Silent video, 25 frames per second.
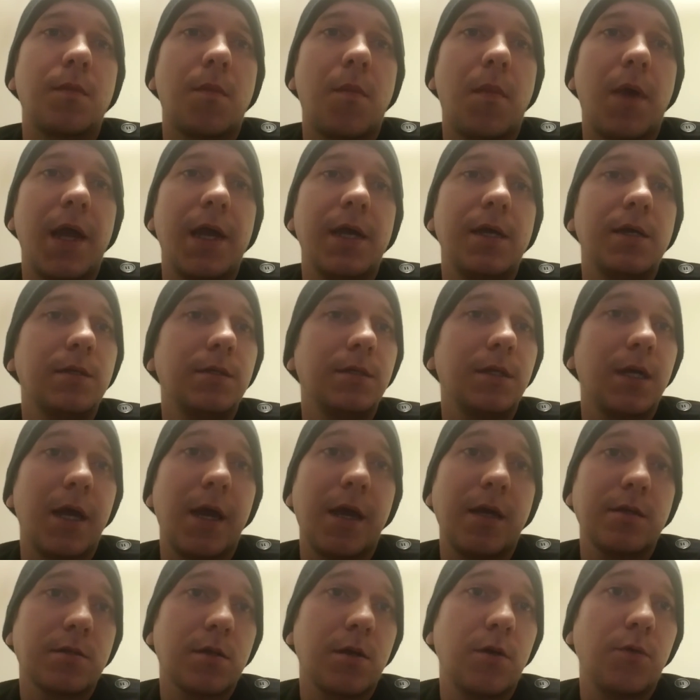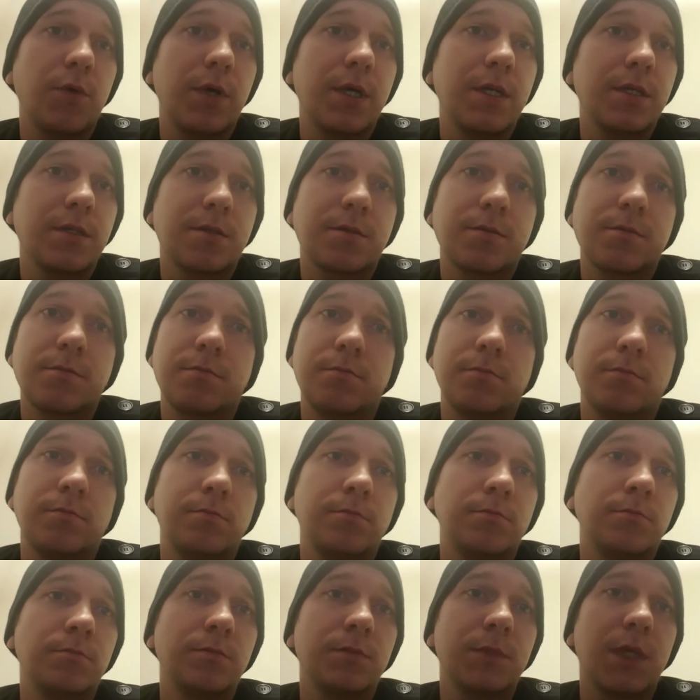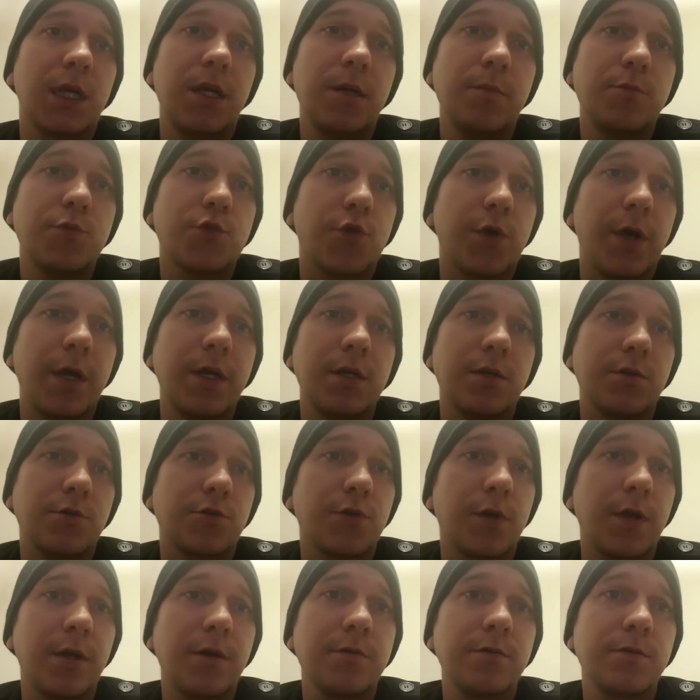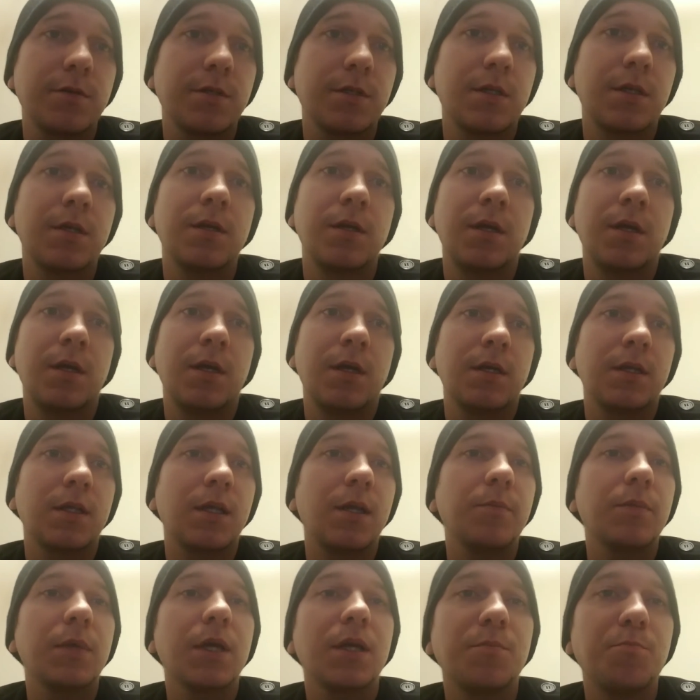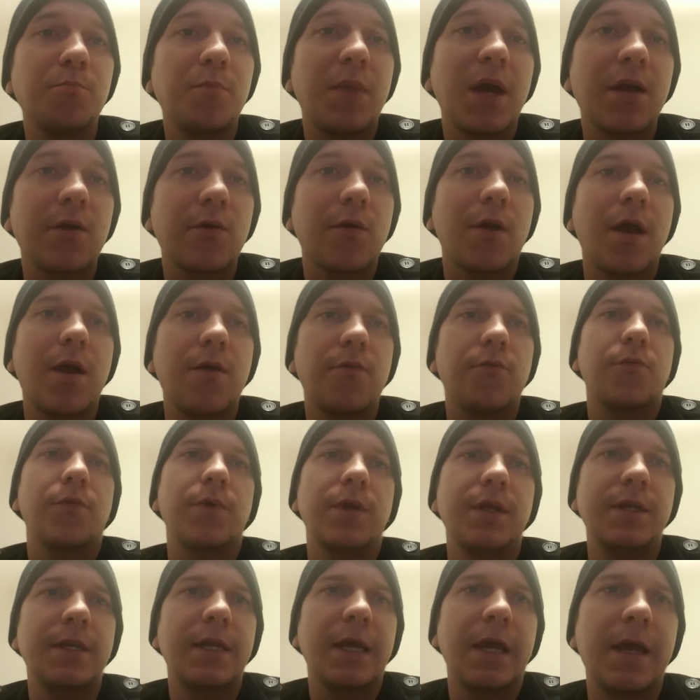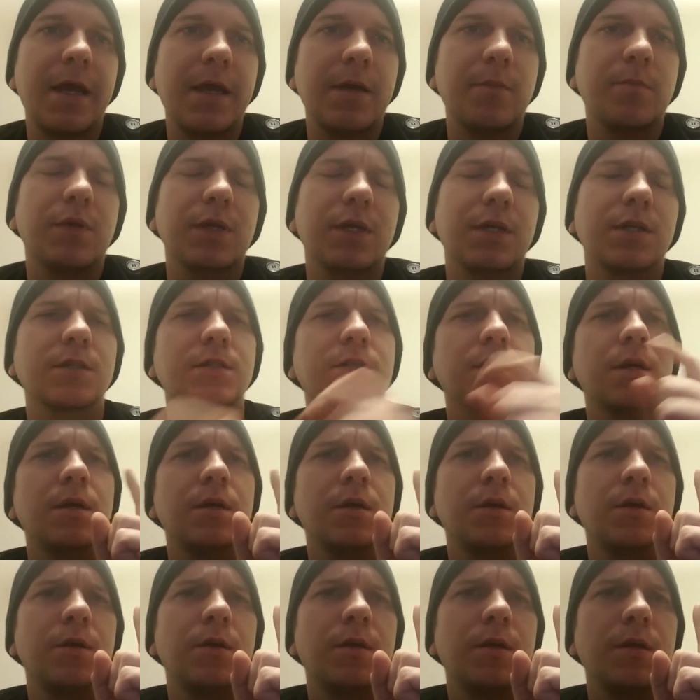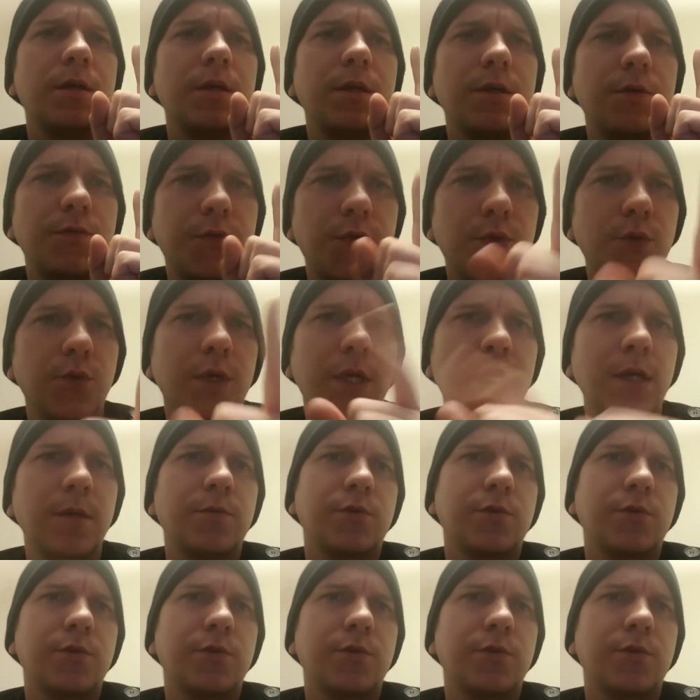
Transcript: And as always, keep training, trainers. Keep getting better every day, because if you keep